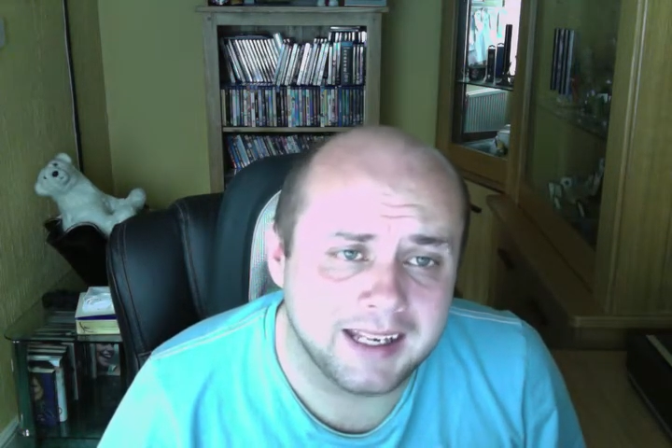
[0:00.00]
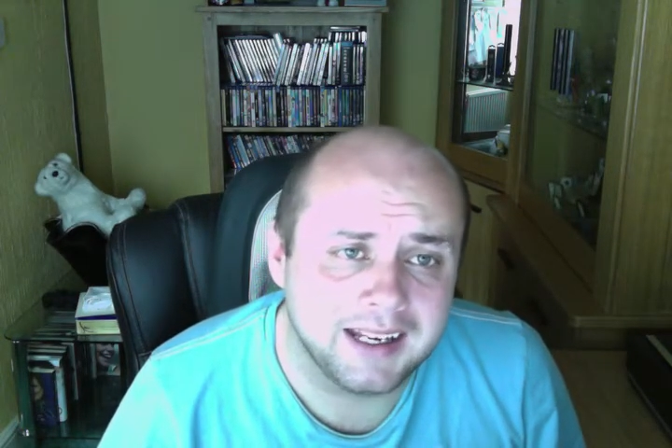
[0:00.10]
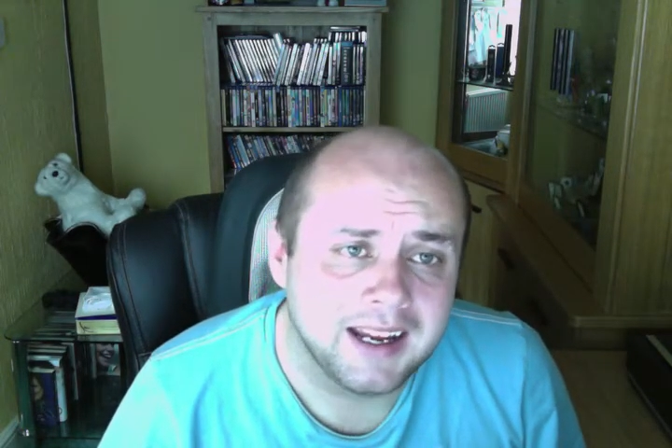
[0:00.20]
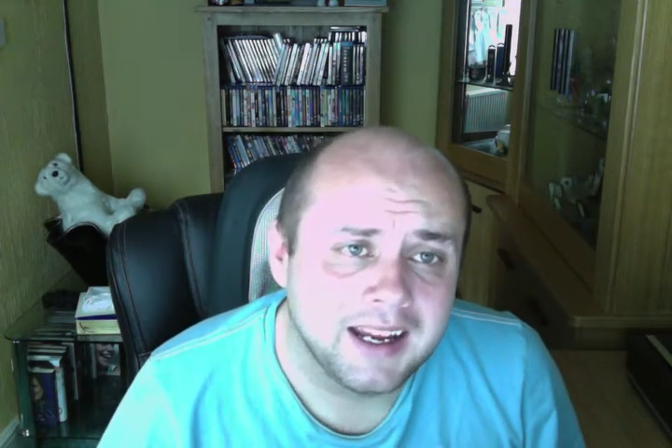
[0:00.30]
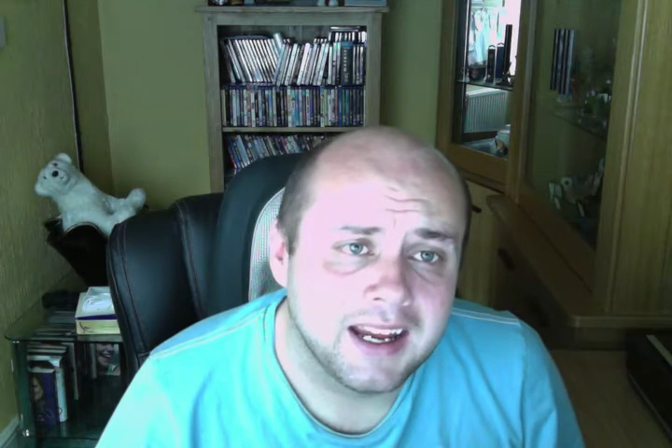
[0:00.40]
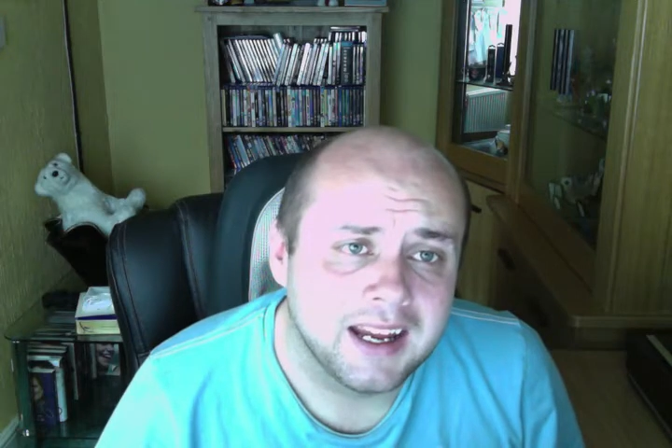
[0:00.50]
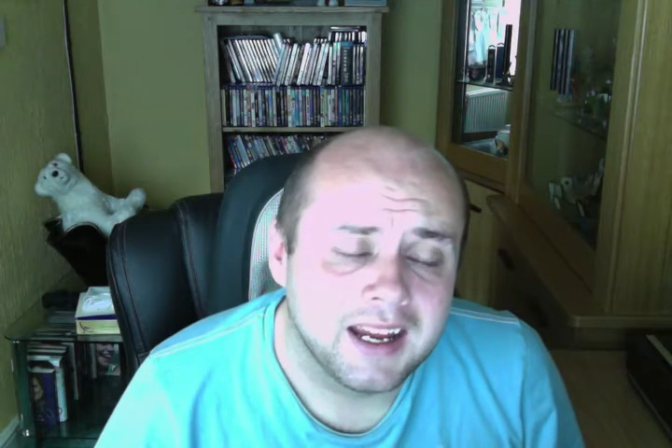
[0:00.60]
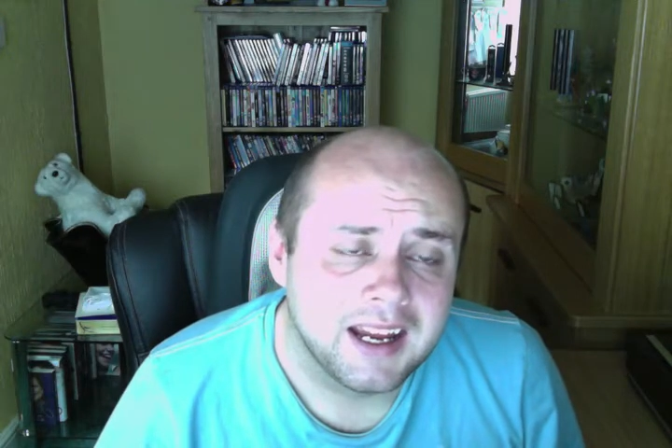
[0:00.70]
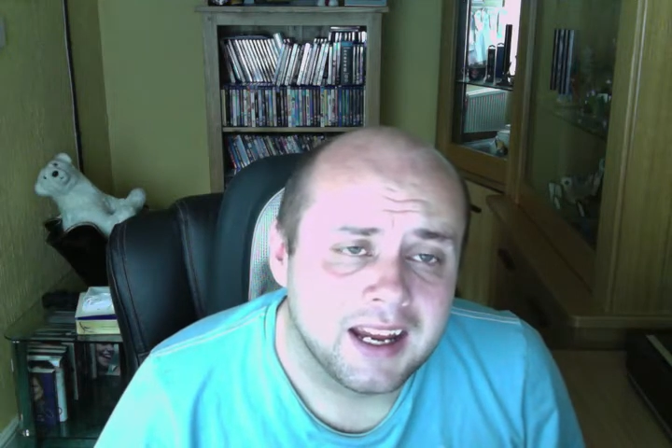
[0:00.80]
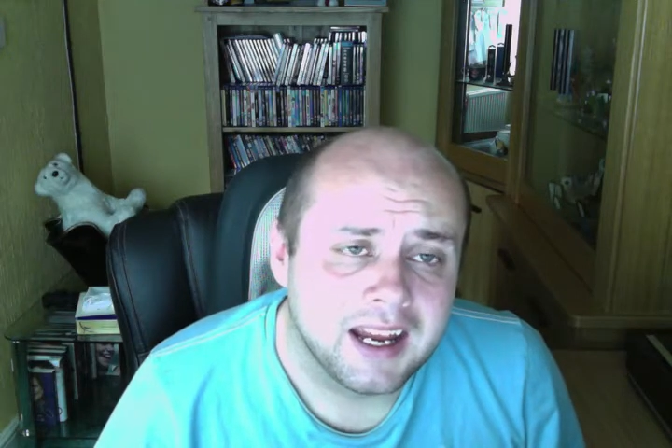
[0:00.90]
the
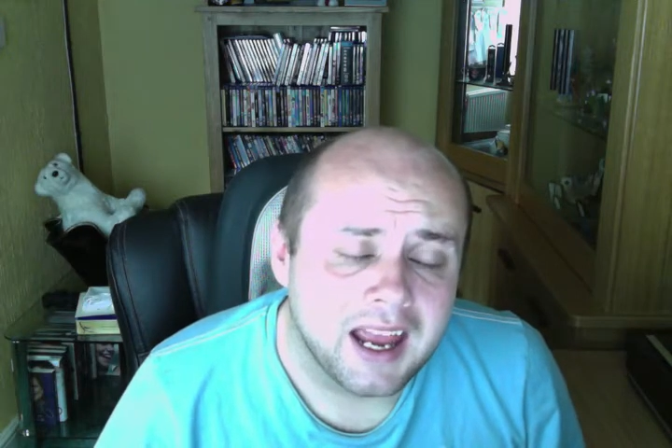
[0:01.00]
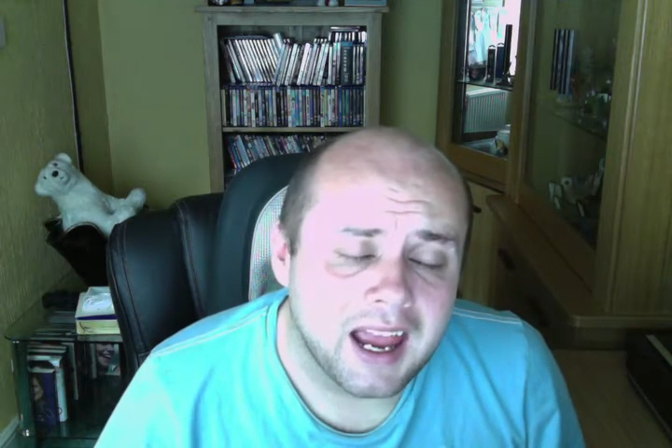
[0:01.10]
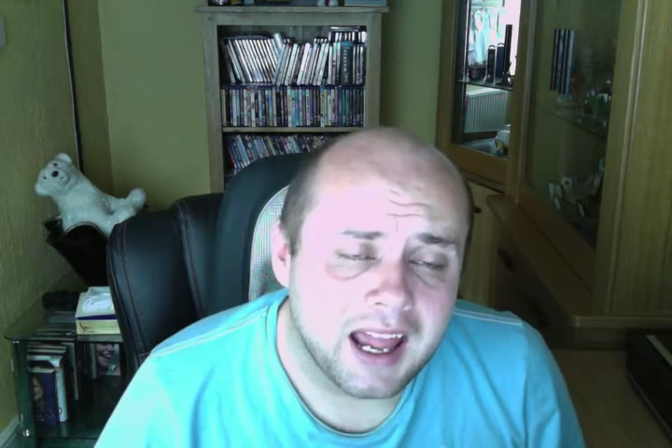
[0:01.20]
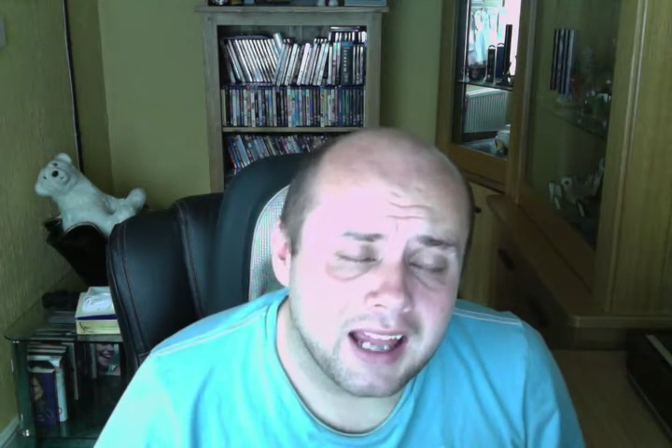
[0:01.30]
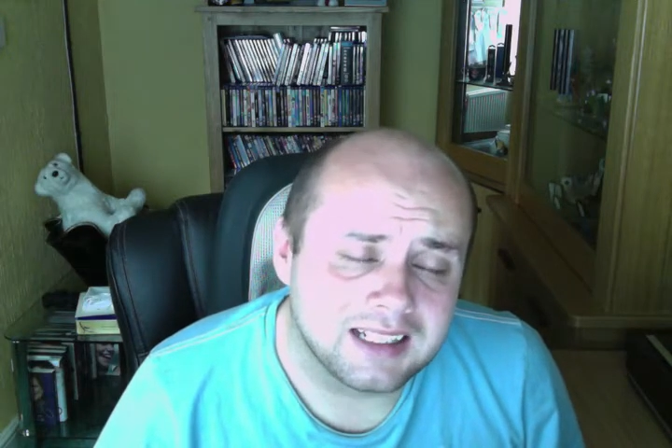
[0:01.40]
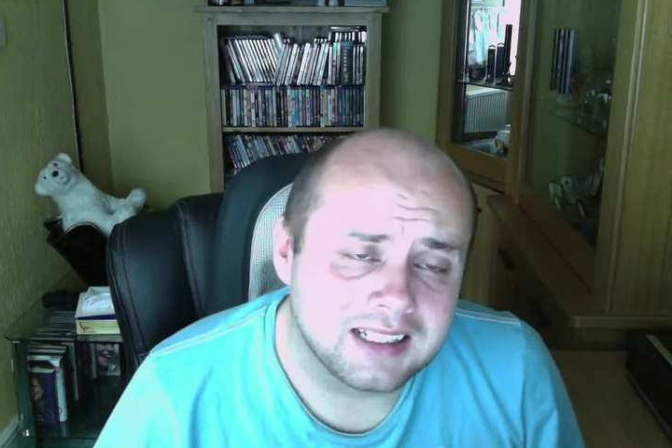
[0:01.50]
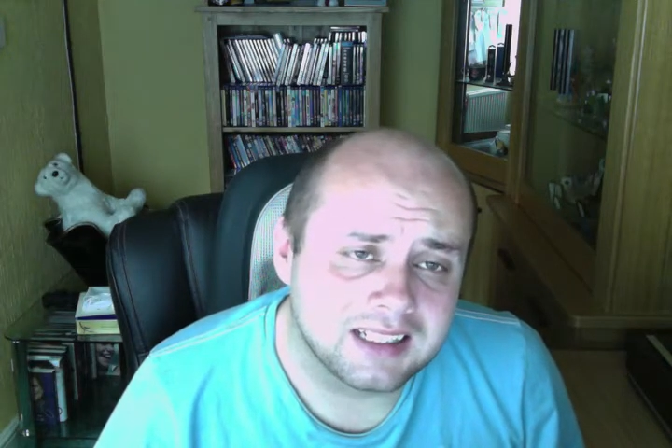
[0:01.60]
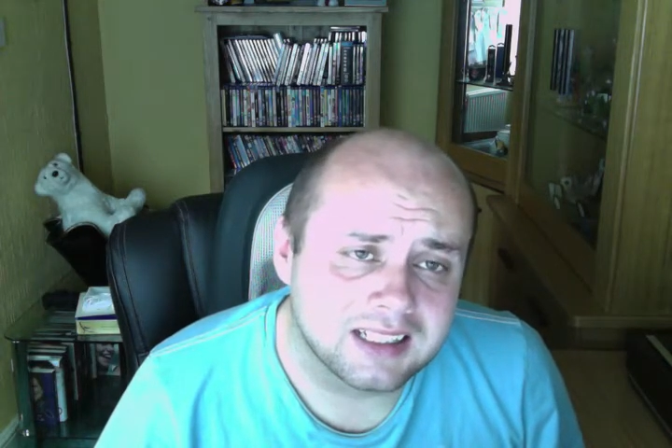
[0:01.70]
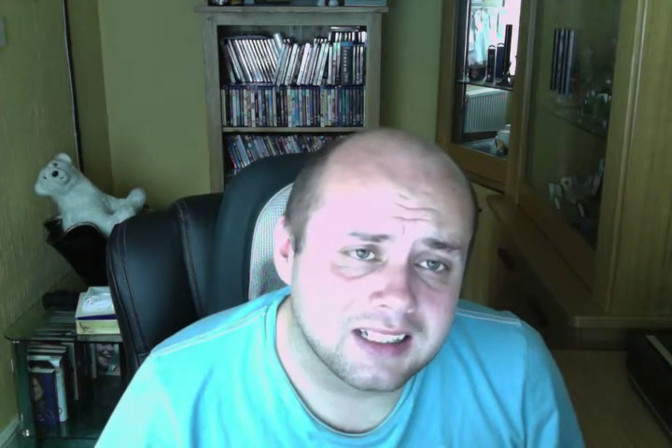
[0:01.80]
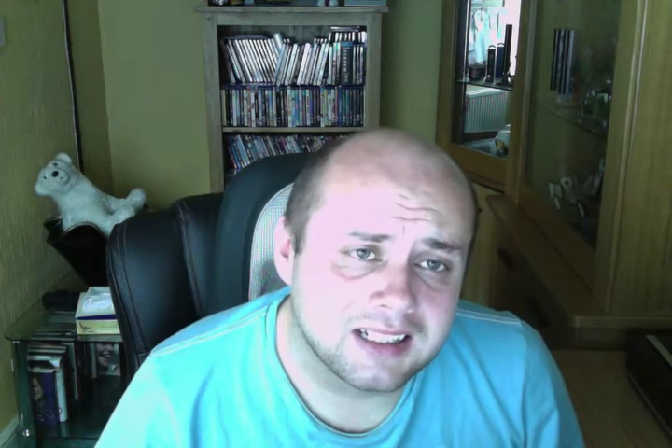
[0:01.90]
moment, I'm